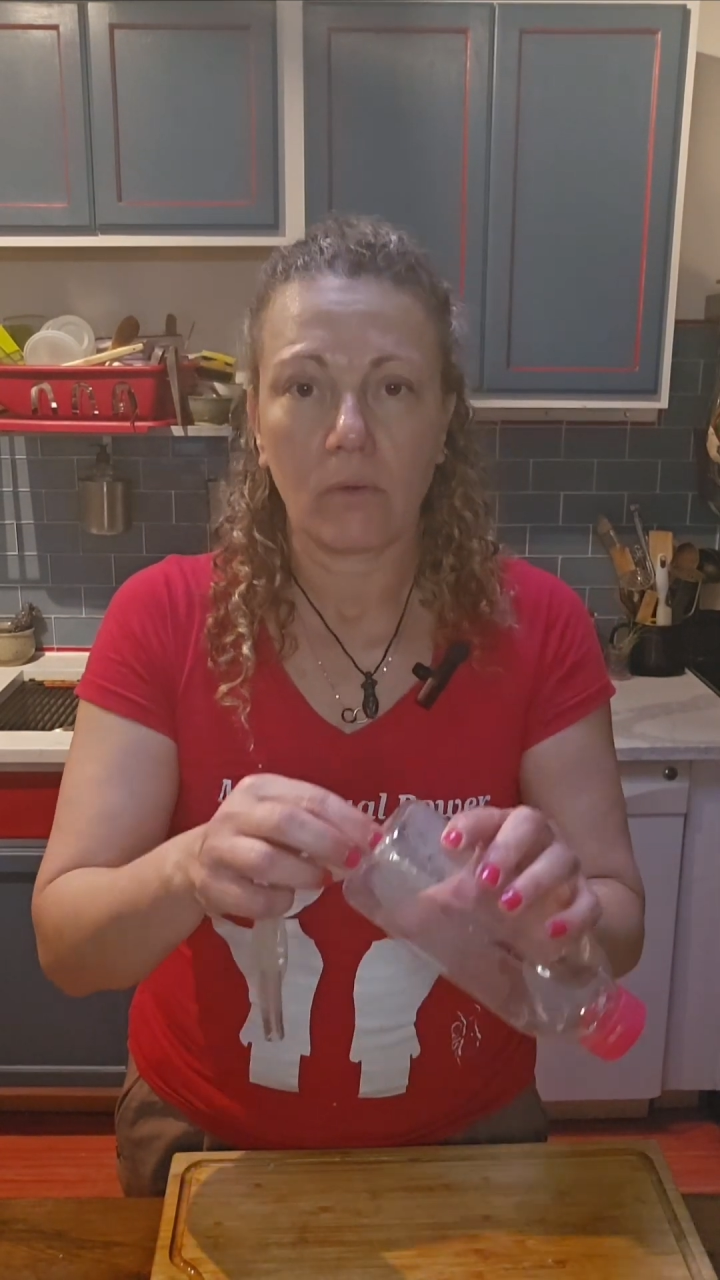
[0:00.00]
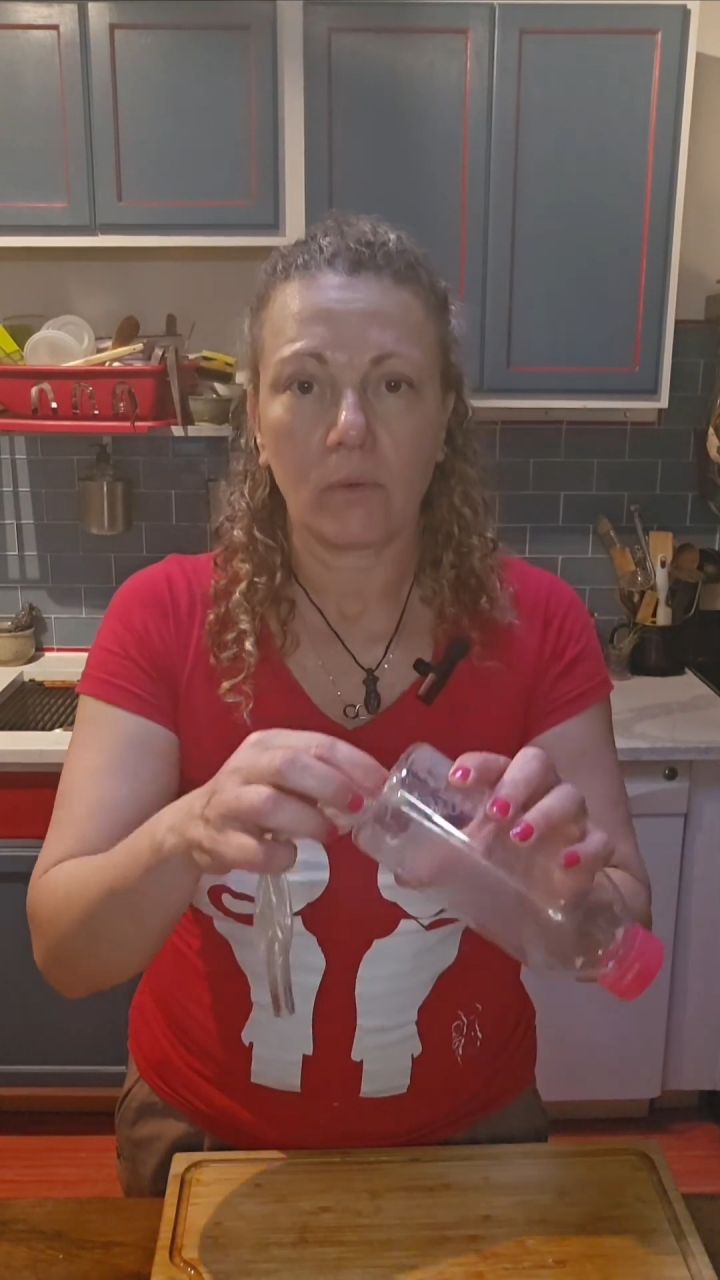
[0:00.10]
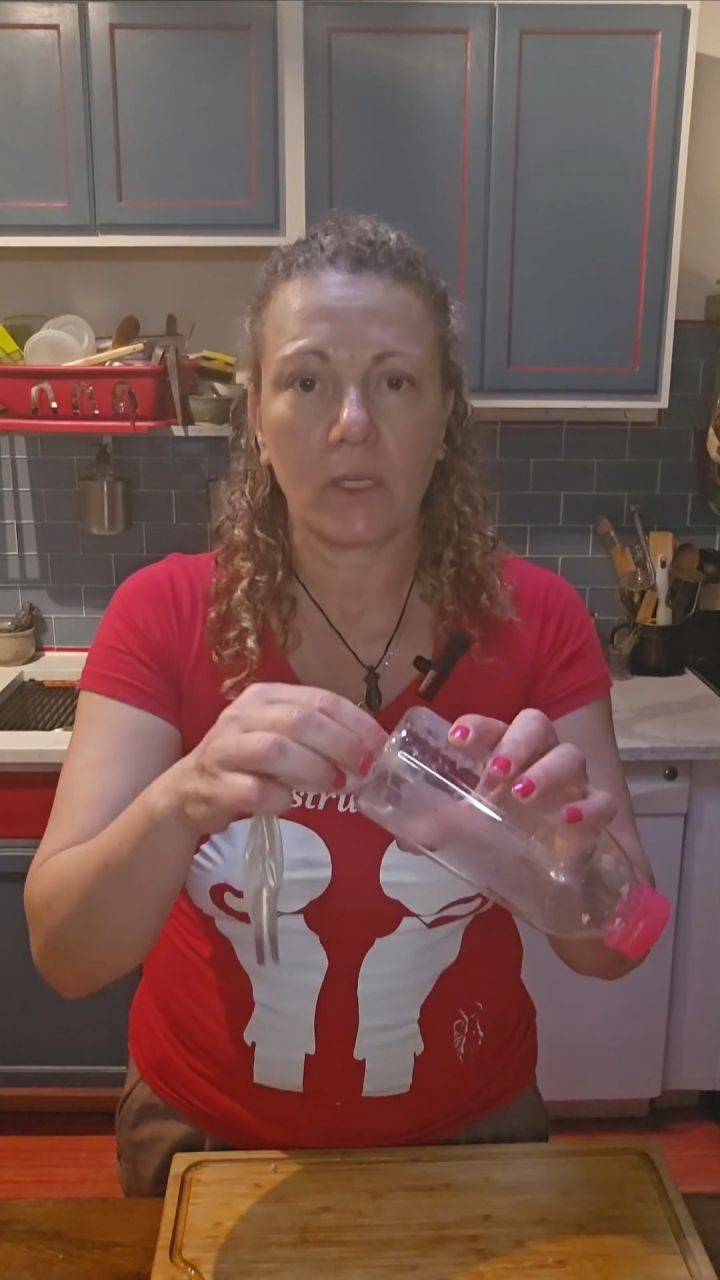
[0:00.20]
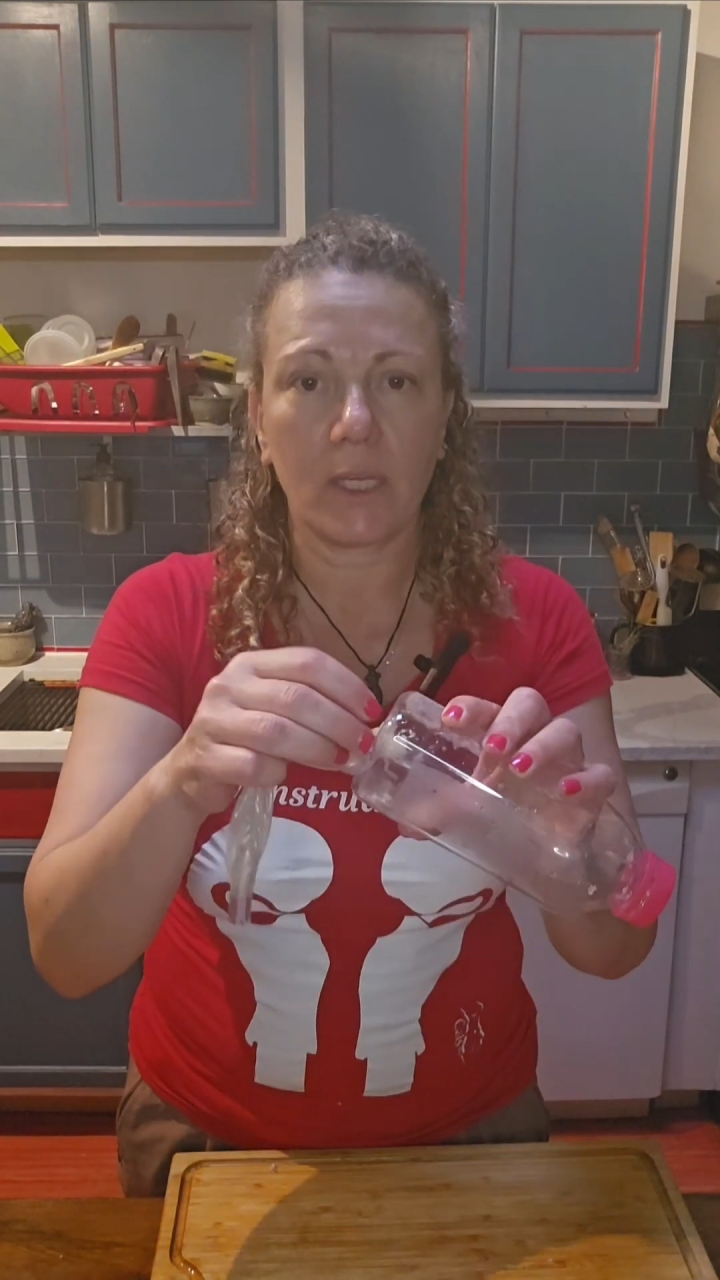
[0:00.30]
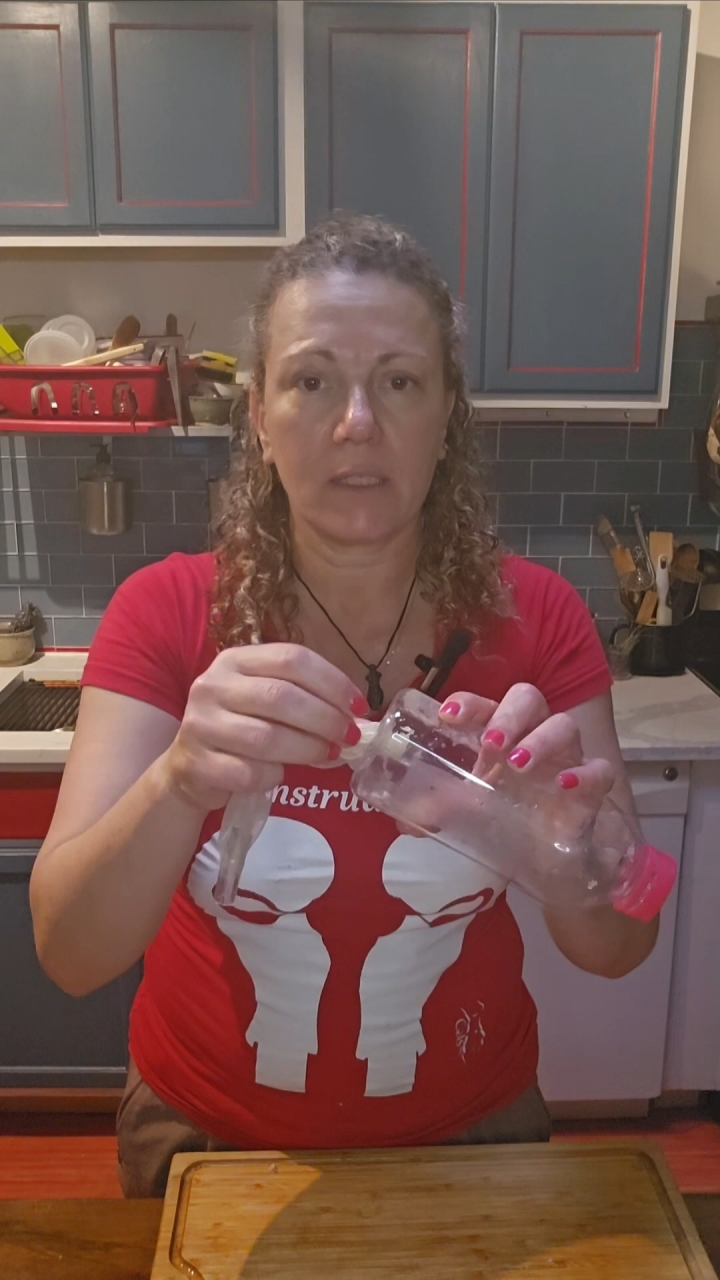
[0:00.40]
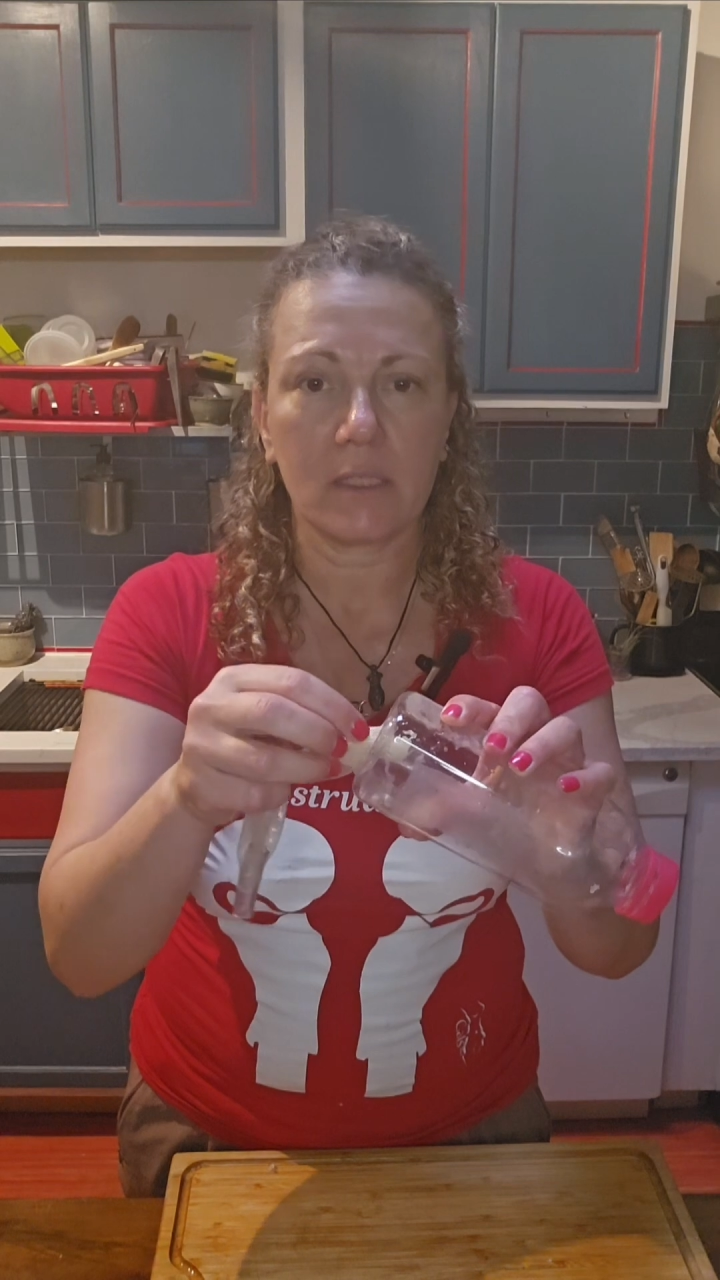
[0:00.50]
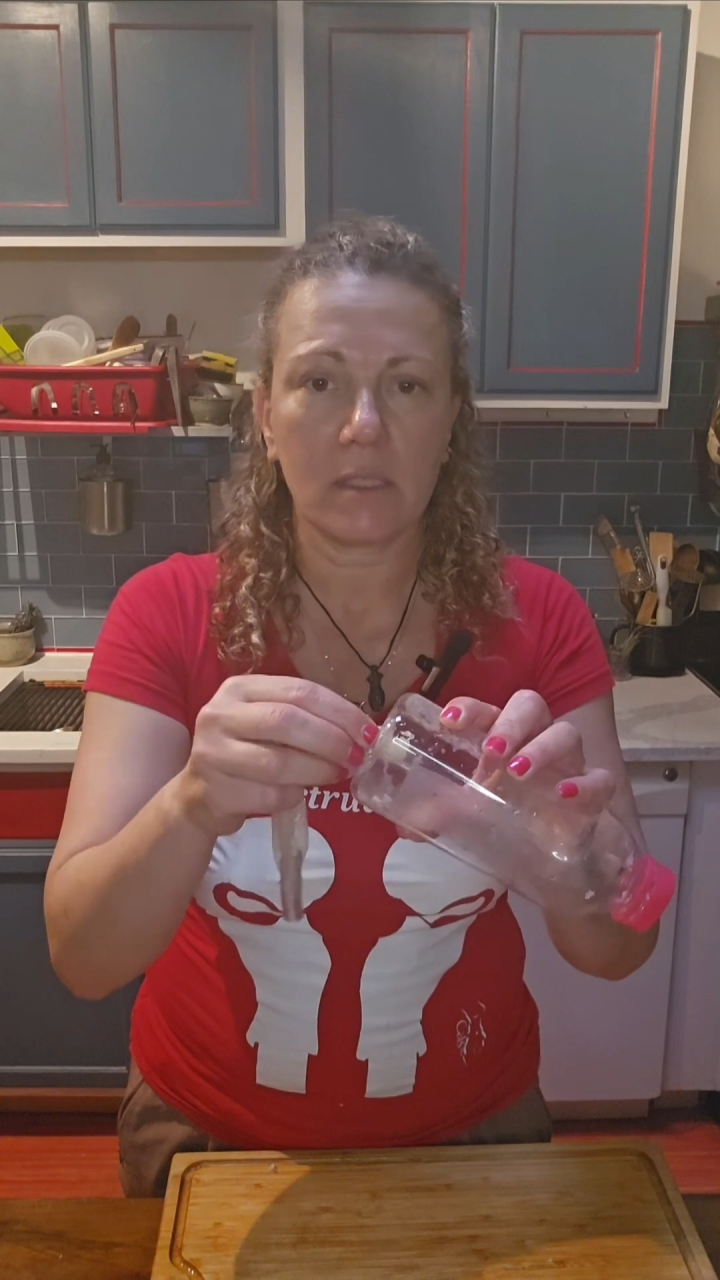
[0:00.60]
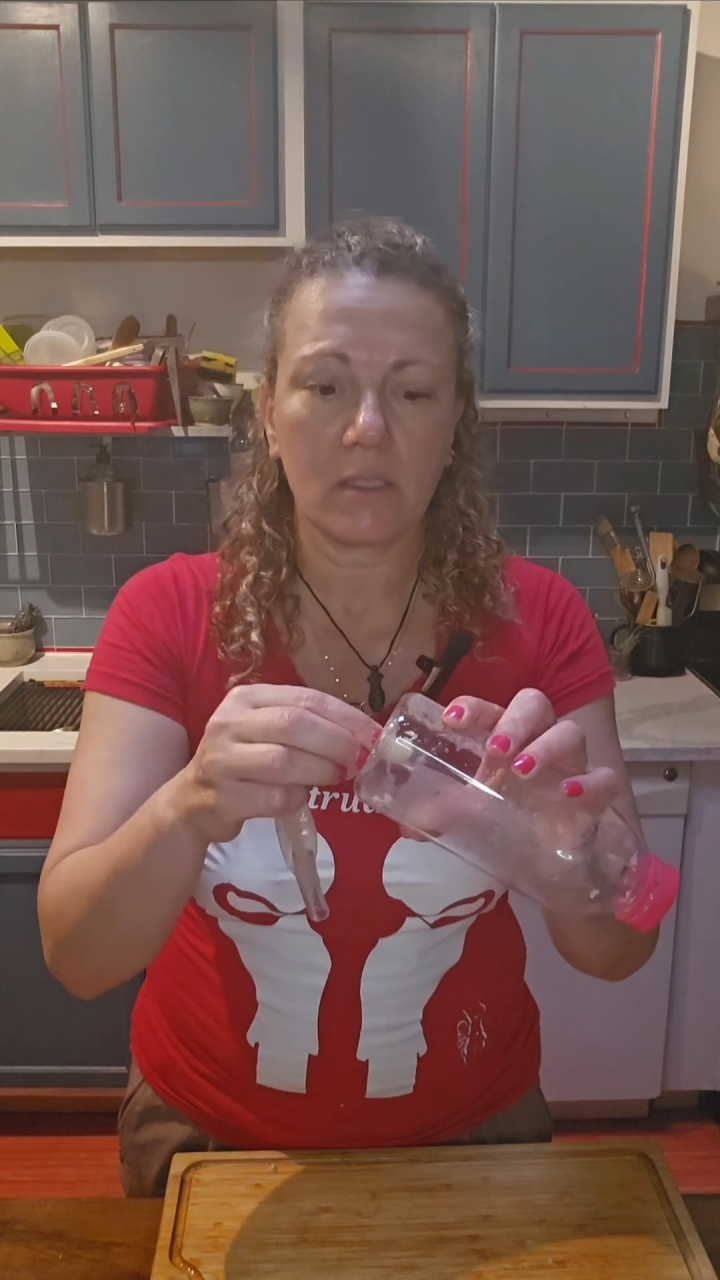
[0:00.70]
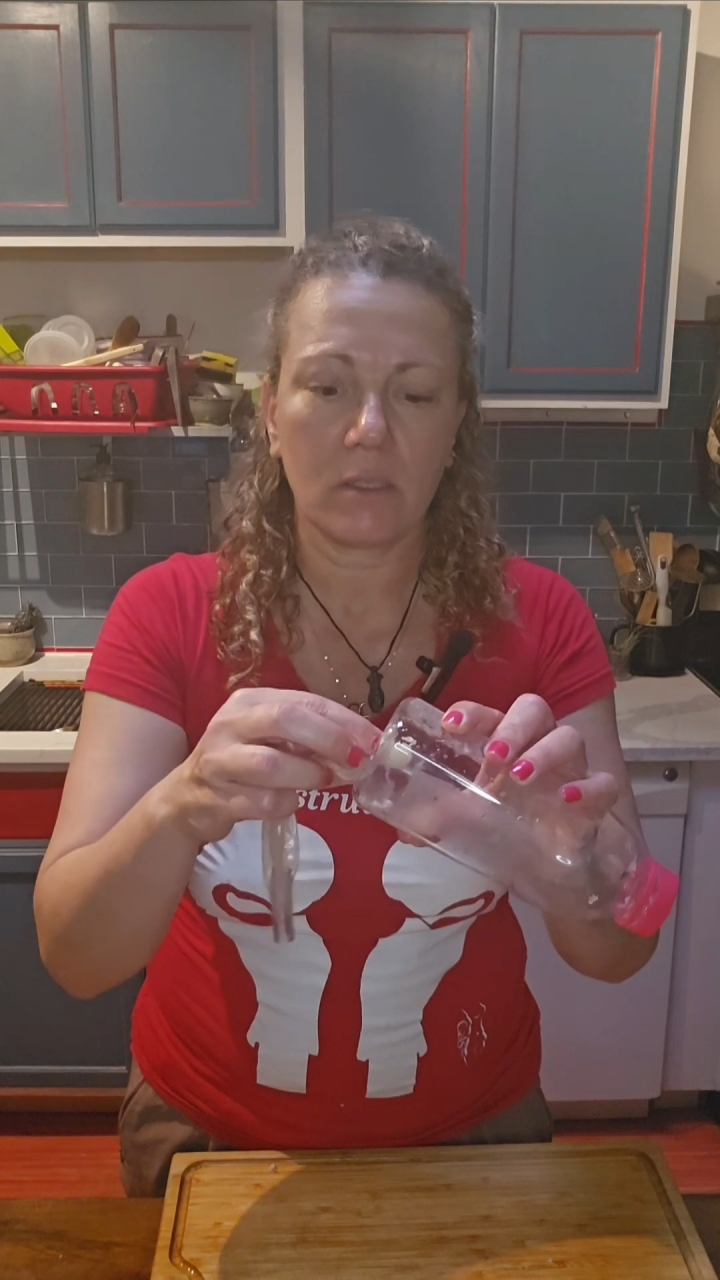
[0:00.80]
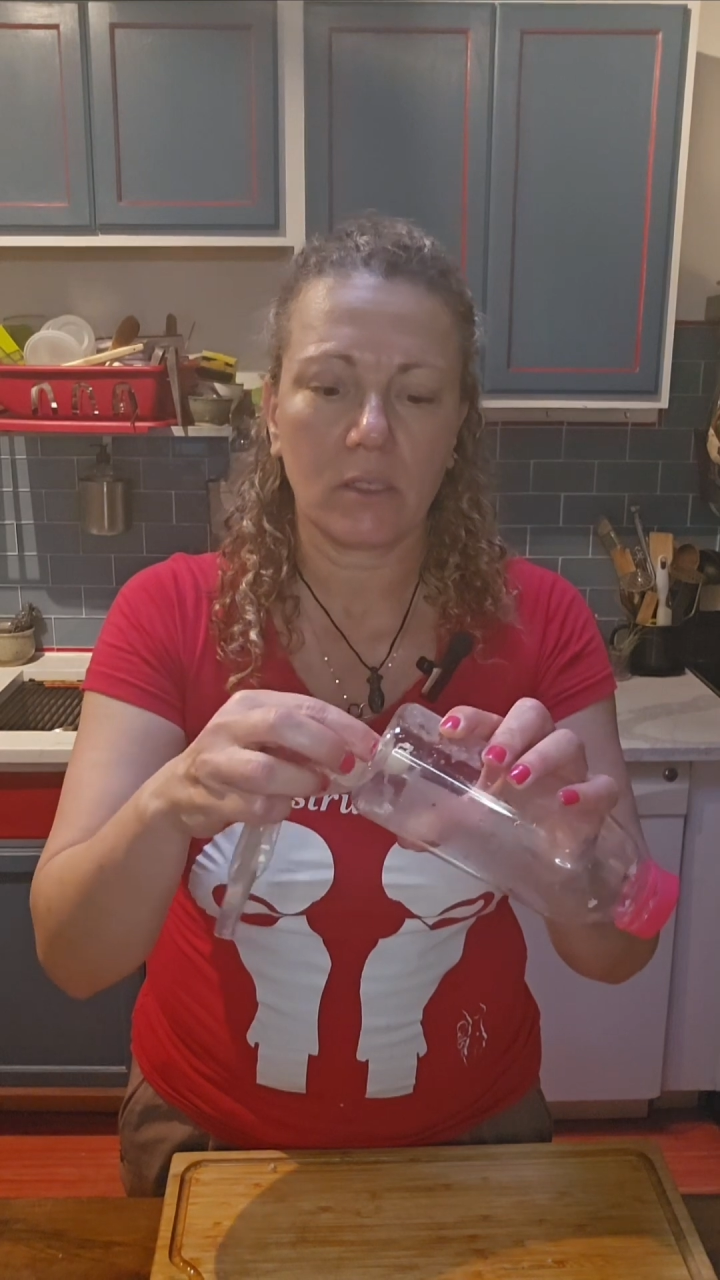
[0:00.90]
we
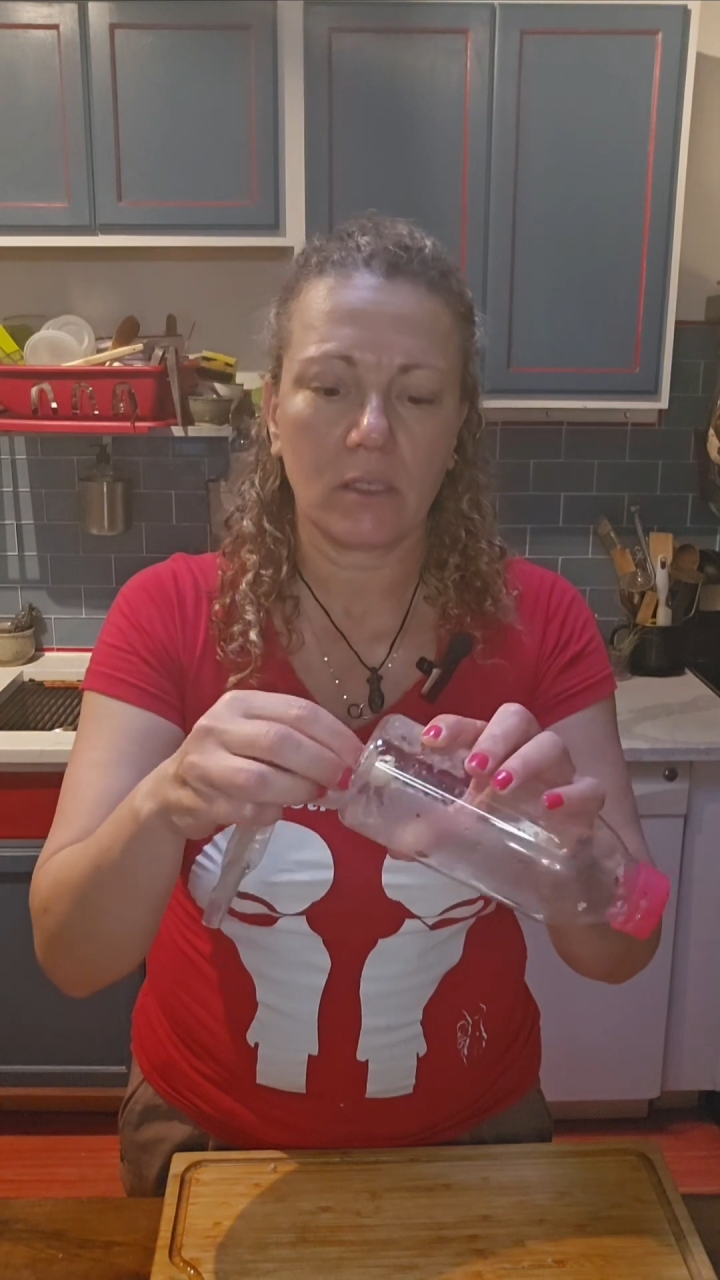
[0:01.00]
insert